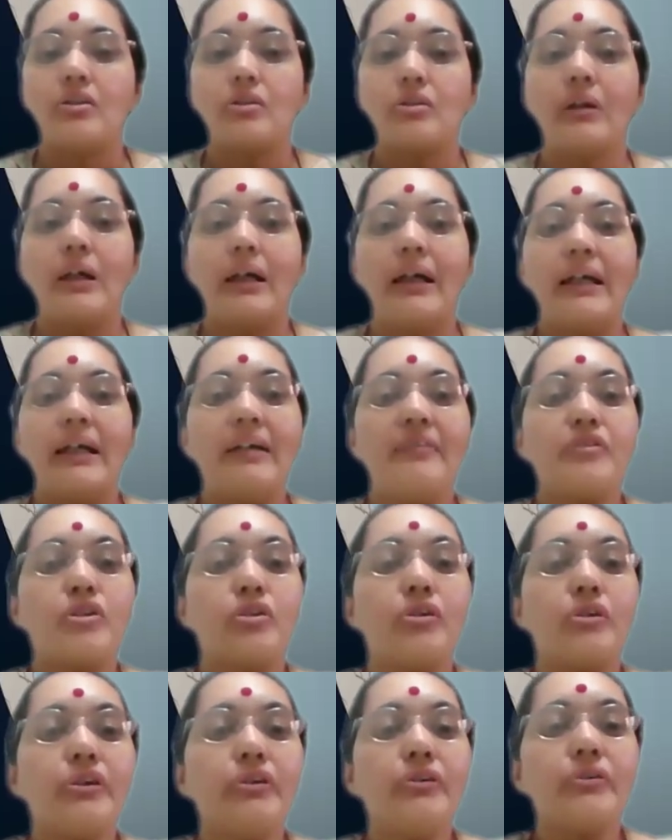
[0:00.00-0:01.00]
So I have
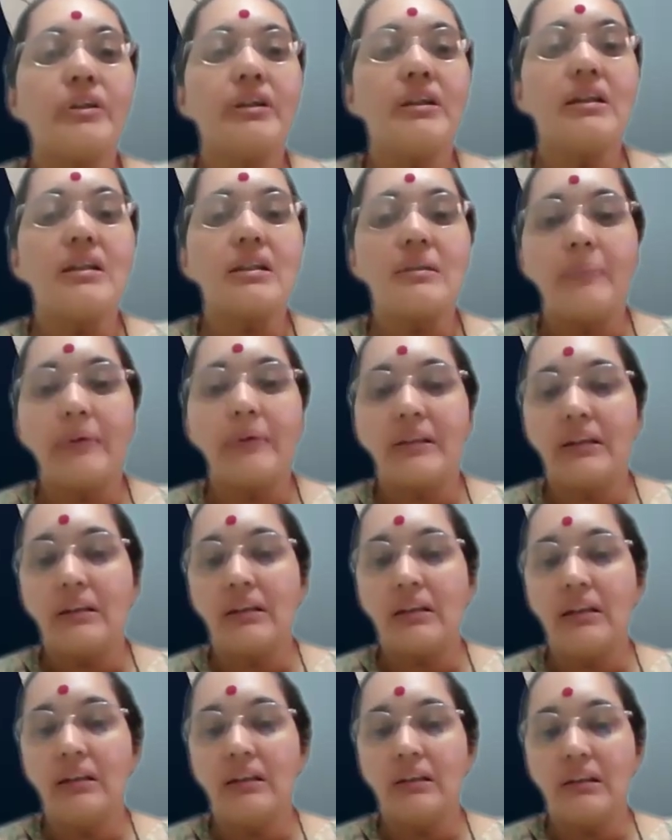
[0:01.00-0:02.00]
shown you this, but a
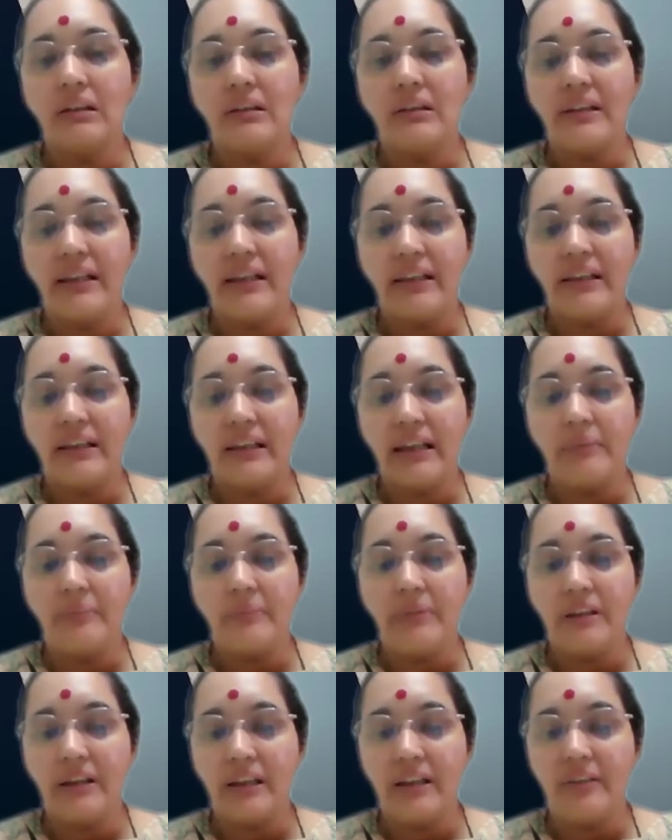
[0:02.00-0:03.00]
clearer
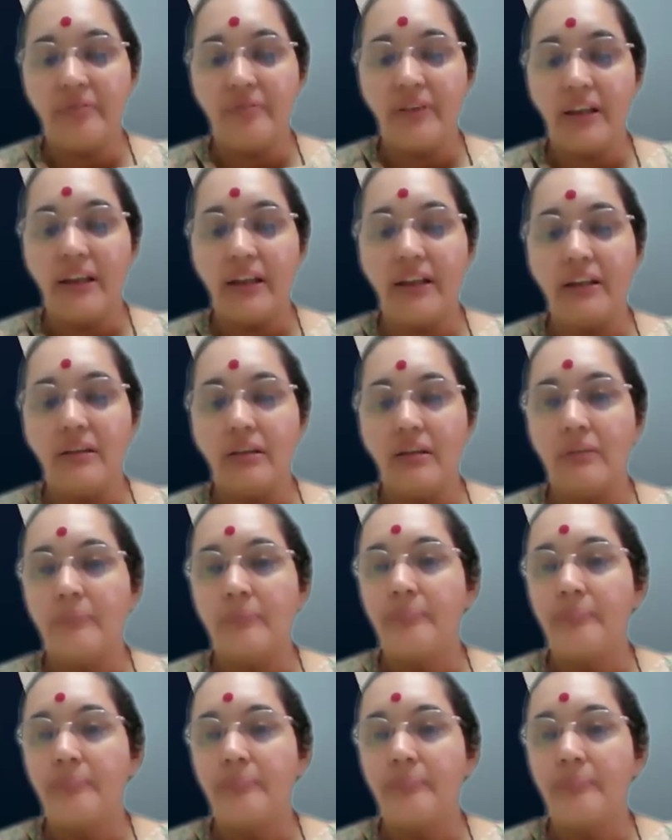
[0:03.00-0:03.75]
diagram that I find.